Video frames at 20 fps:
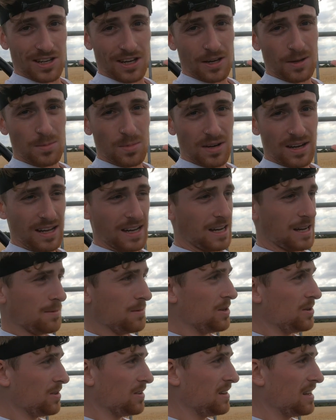opened it
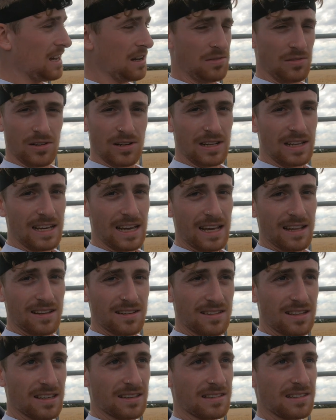up, you could definitely get
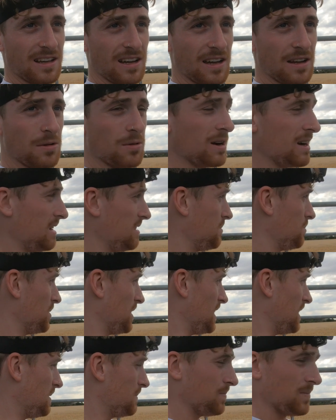this thing sideways,
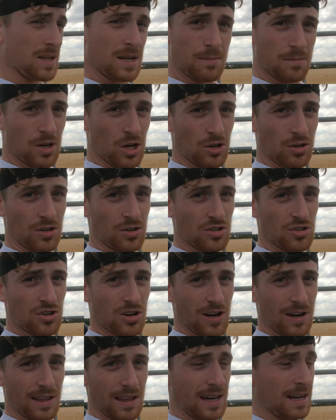but I'm not going to
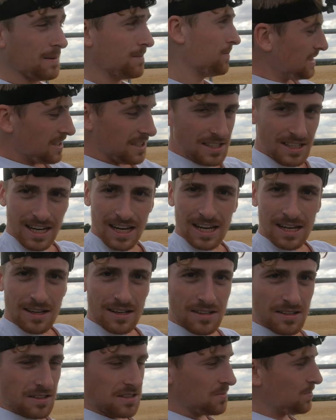try that. And yeah,
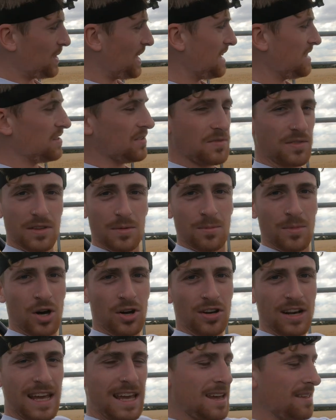space for the
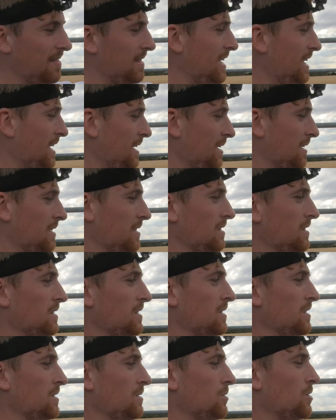money in there.
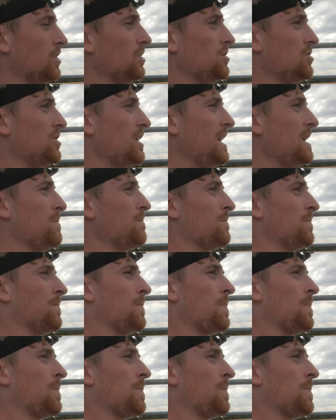What a dream.